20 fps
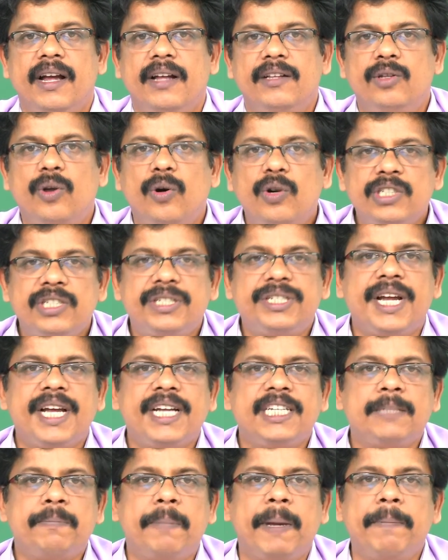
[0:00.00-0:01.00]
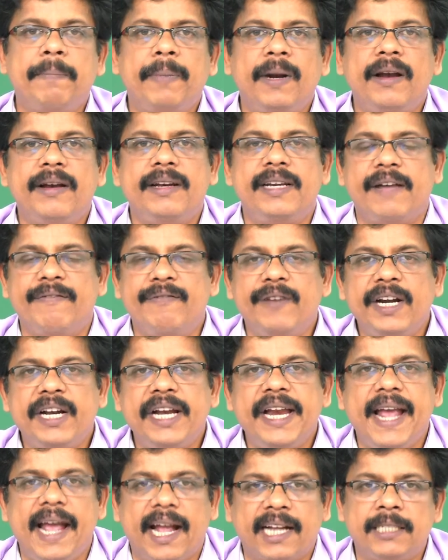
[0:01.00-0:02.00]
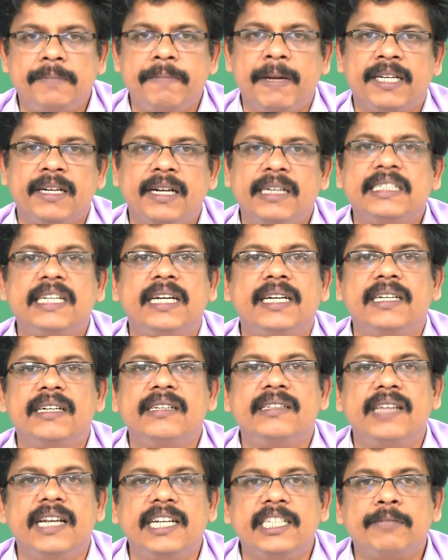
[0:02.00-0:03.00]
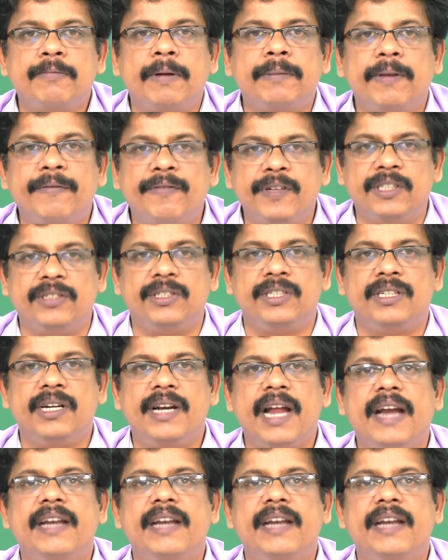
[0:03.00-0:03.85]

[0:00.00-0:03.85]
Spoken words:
Those days people definitely expected certain things from the physician,